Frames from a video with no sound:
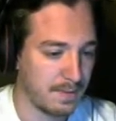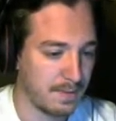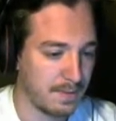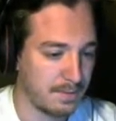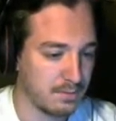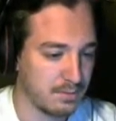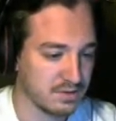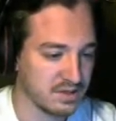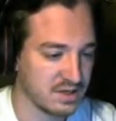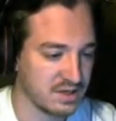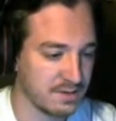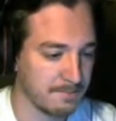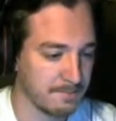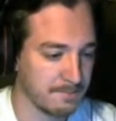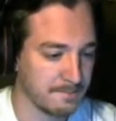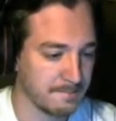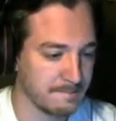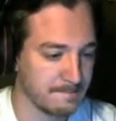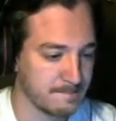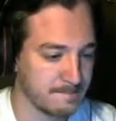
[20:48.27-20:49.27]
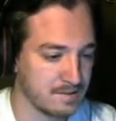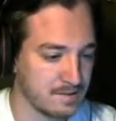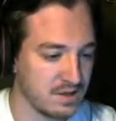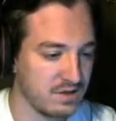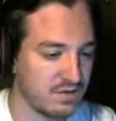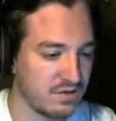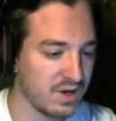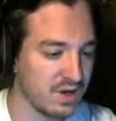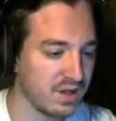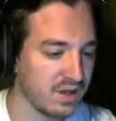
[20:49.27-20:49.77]
What's up? Did you
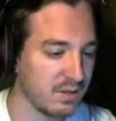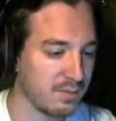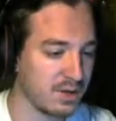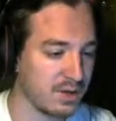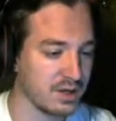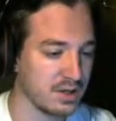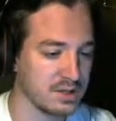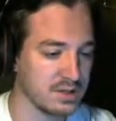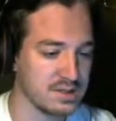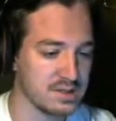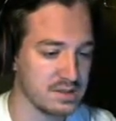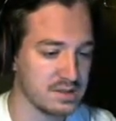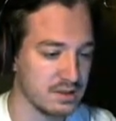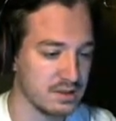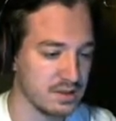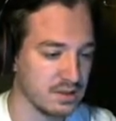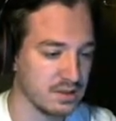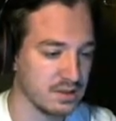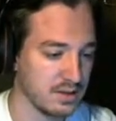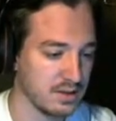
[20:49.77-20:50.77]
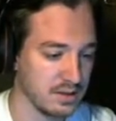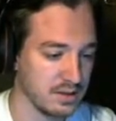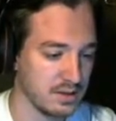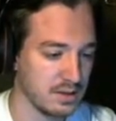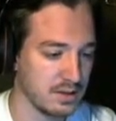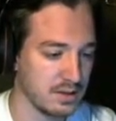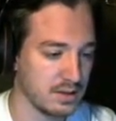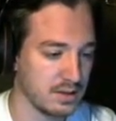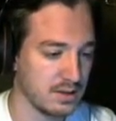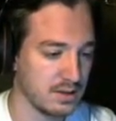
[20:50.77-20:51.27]
find the box?
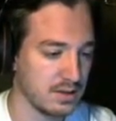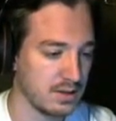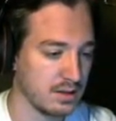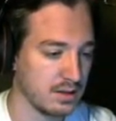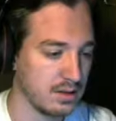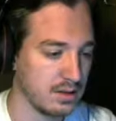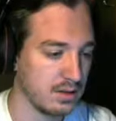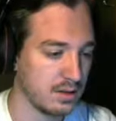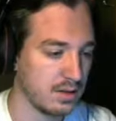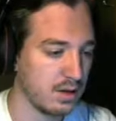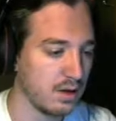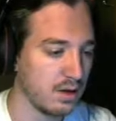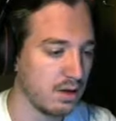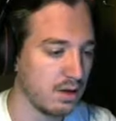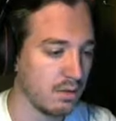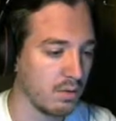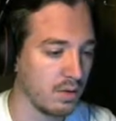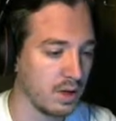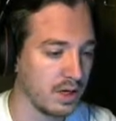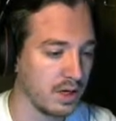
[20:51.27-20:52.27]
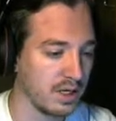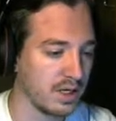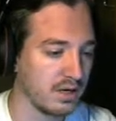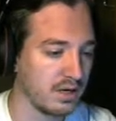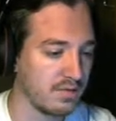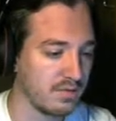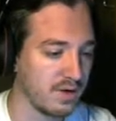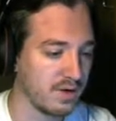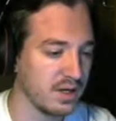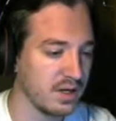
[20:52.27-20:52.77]
No, I
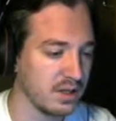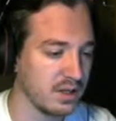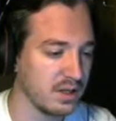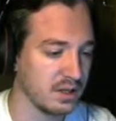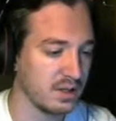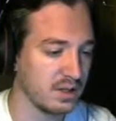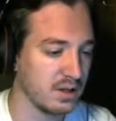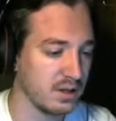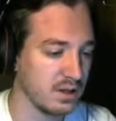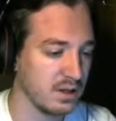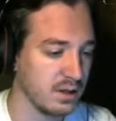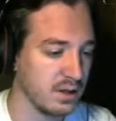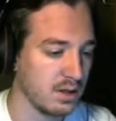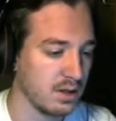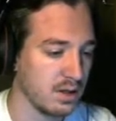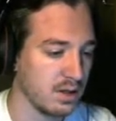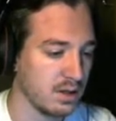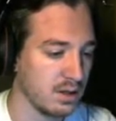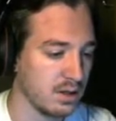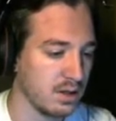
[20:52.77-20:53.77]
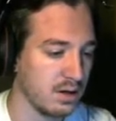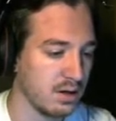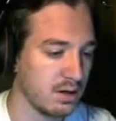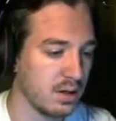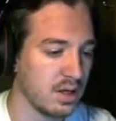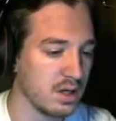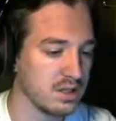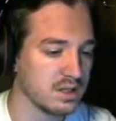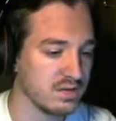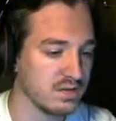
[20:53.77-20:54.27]
can't find it. There are
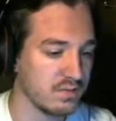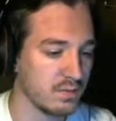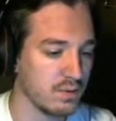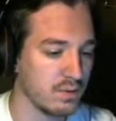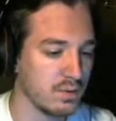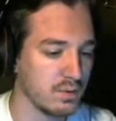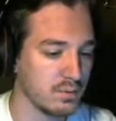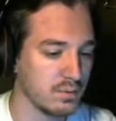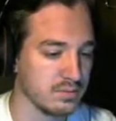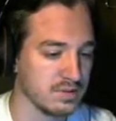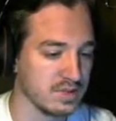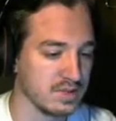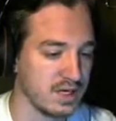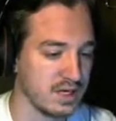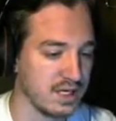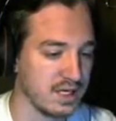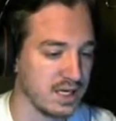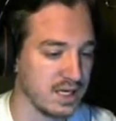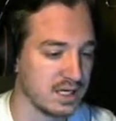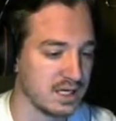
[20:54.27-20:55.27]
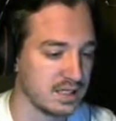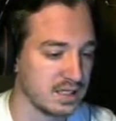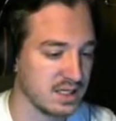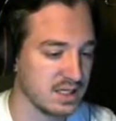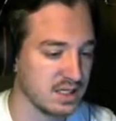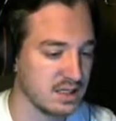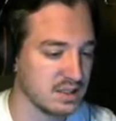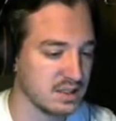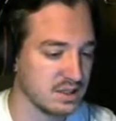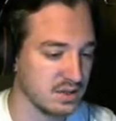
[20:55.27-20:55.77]
lots of rooms I can't get
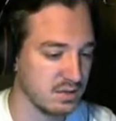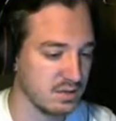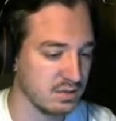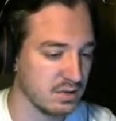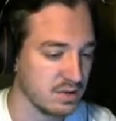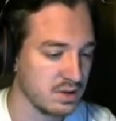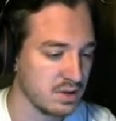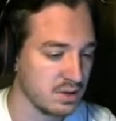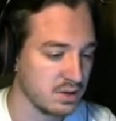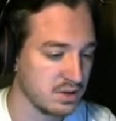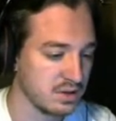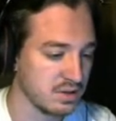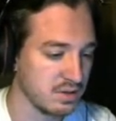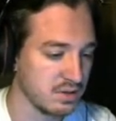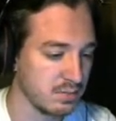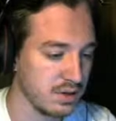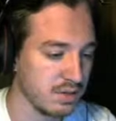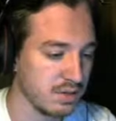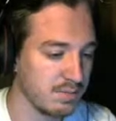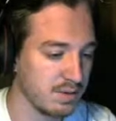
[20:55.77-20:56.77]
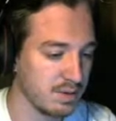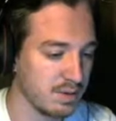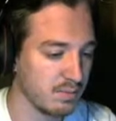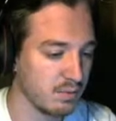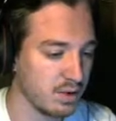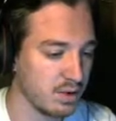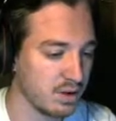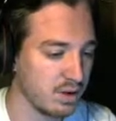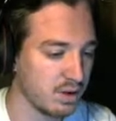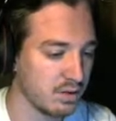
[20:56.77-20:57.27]
into, so it might be in
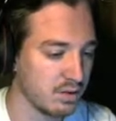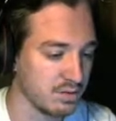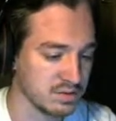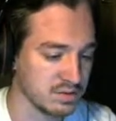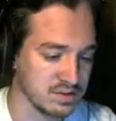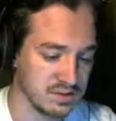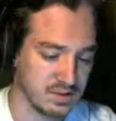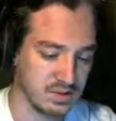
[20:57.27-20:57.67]
one of those.